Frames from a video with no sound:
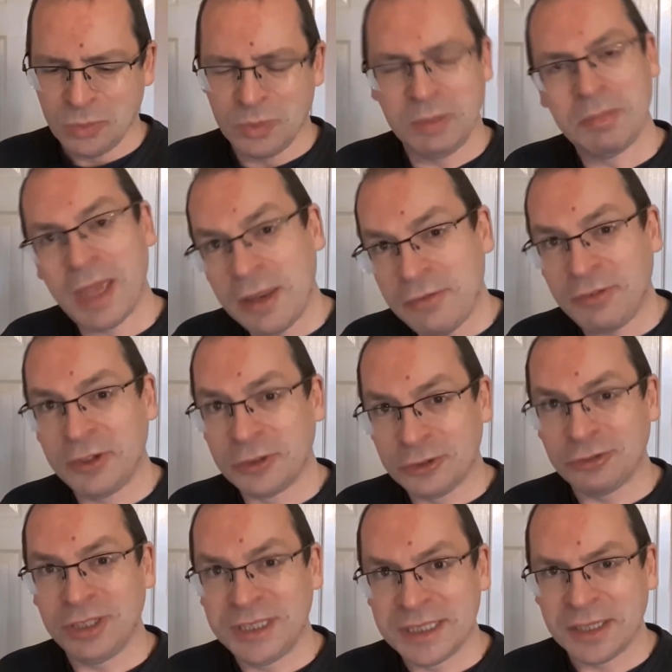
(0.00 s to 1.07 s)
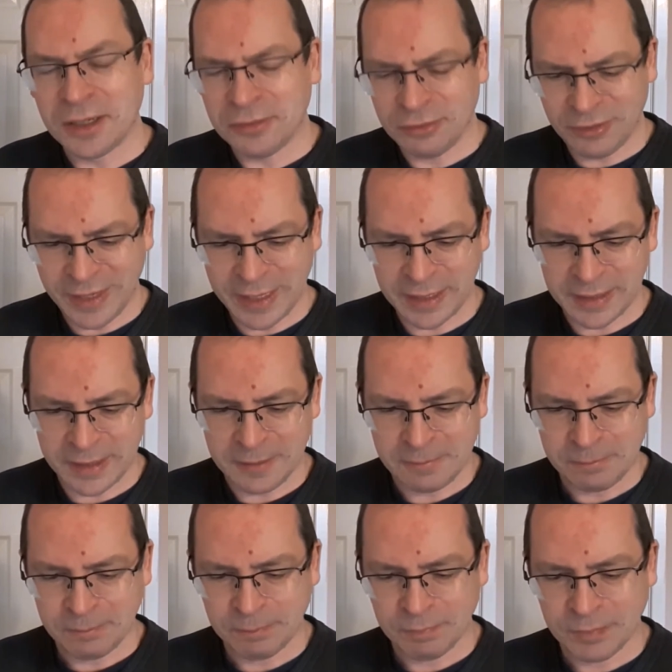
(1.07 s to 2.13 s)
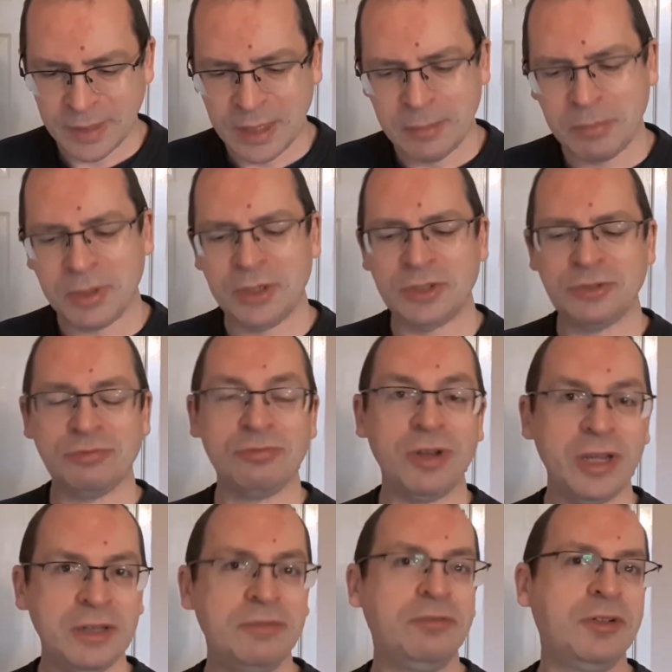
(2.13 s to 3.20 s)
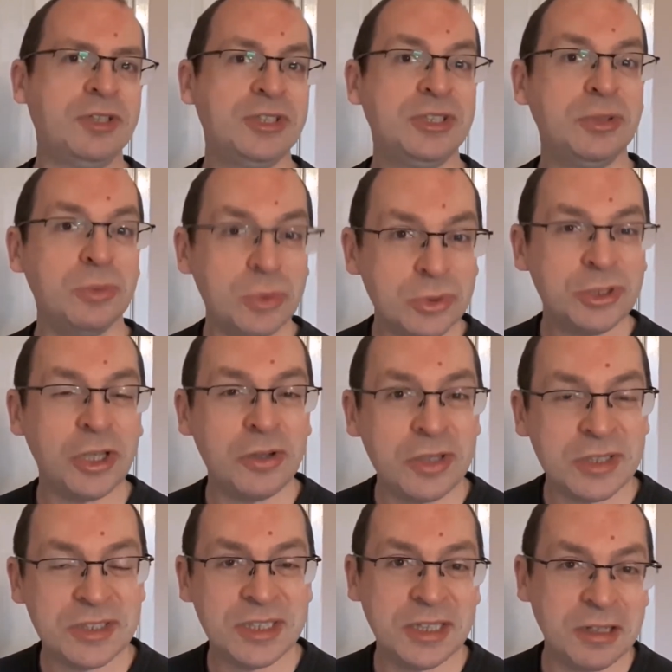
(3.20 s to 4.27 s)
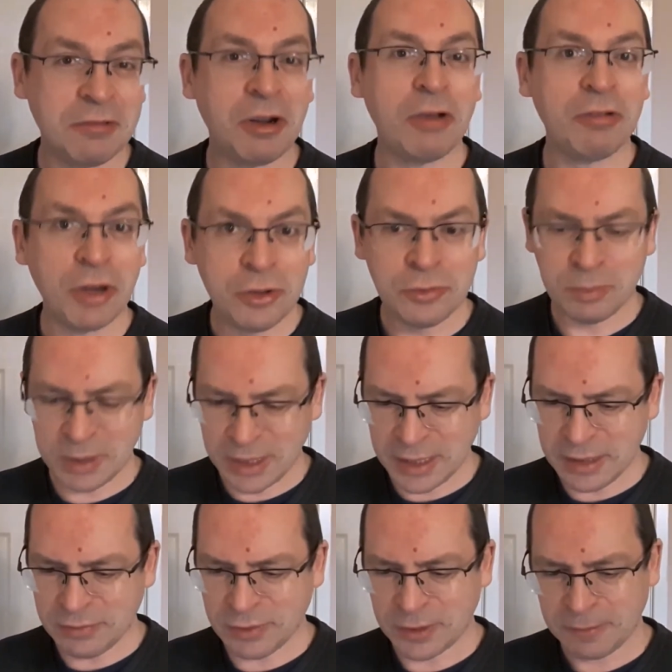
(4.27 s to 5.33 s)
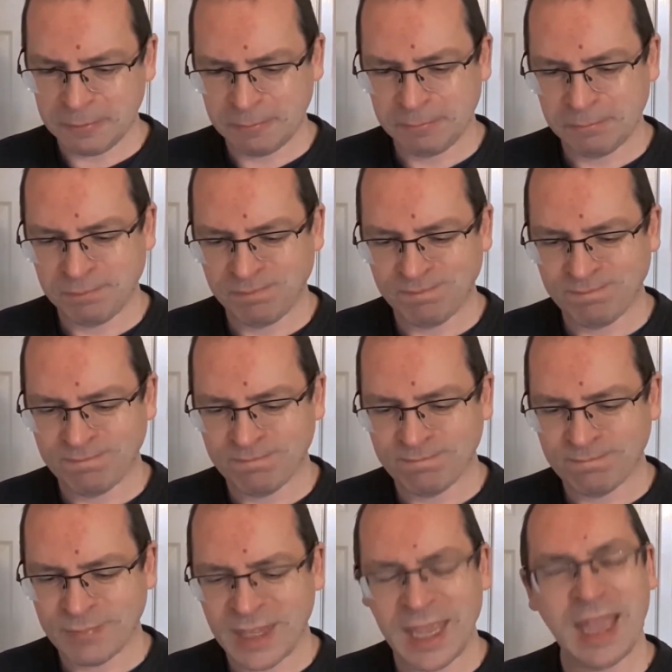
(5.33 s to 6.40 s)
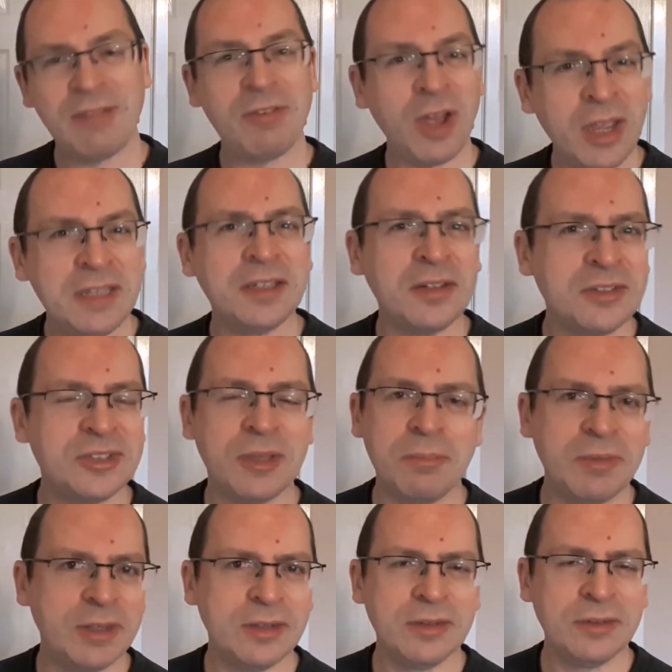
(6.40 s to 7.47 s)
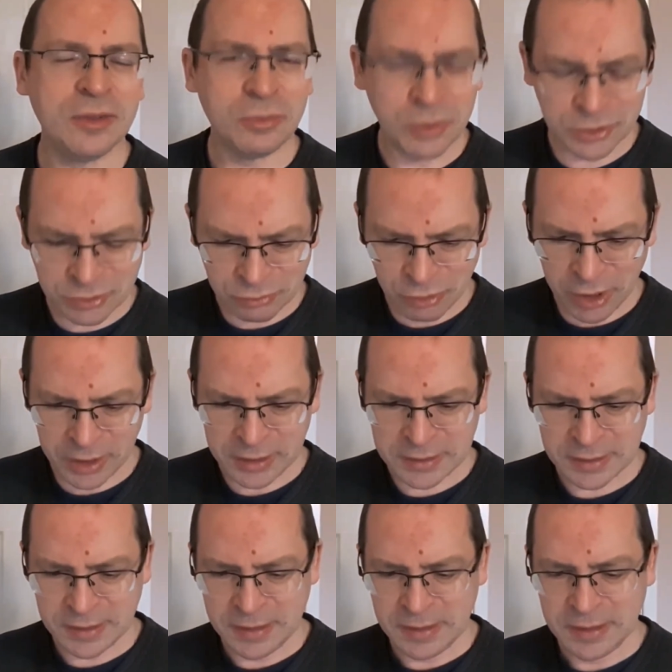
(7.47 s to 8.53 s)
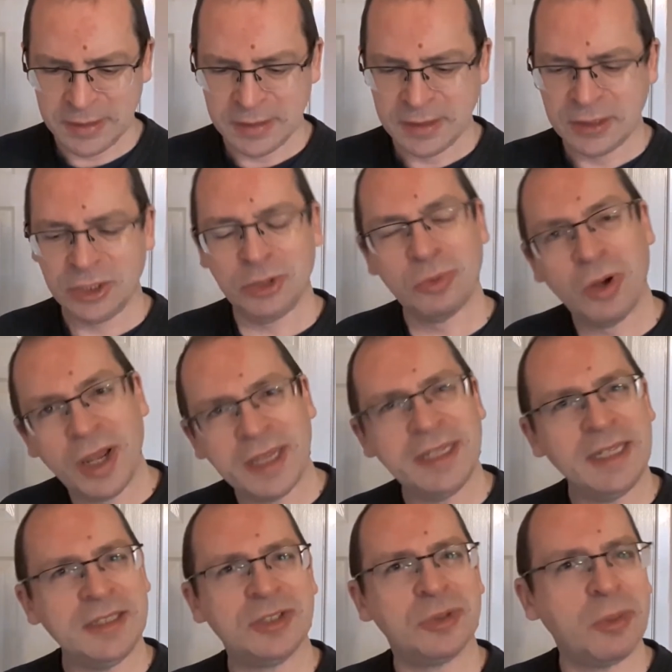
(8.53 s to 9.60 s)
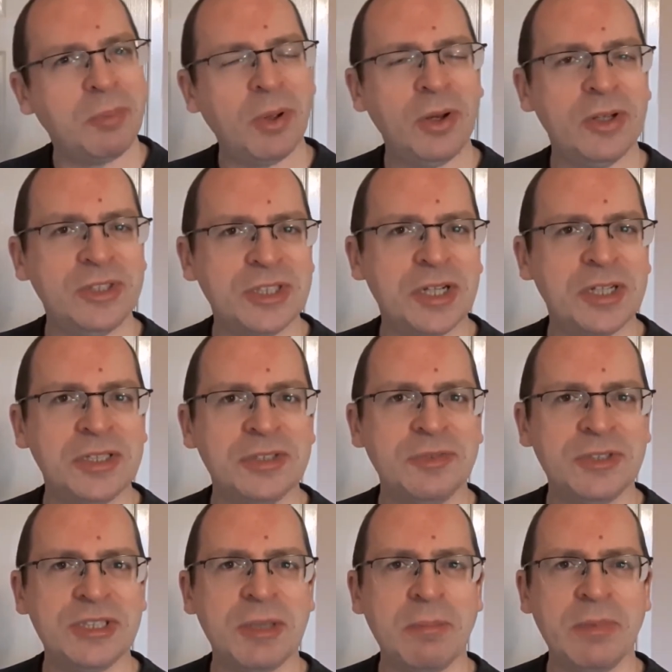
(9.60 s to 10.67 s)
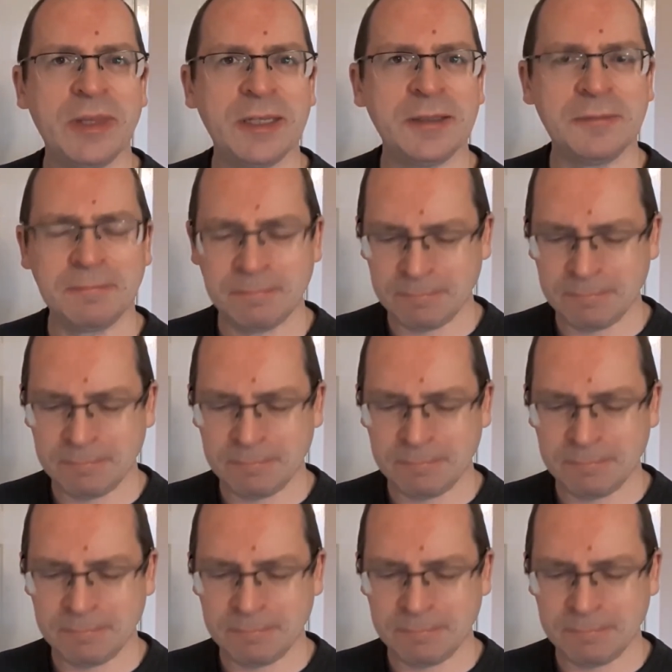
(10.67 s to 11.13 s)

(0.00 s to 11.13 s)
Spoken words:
We may feel treated unfairly, but it's right for us to also consider our own behavior. Have I done something that wasn't right? Do I need to apologize for something?